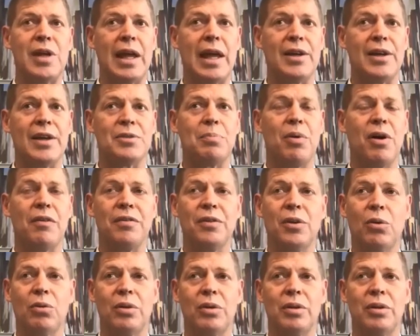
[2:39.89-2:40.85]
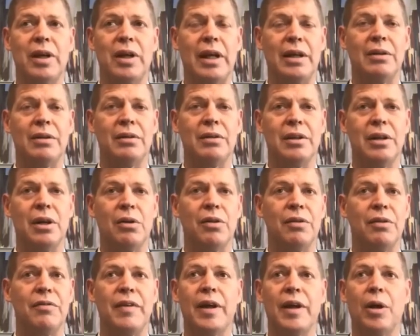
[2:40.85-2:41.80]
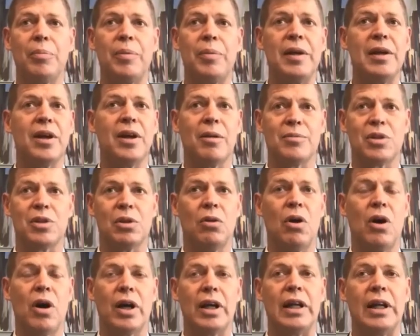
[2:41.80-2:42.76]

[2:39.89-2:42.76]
Yes Buffalo and the VLP comes along,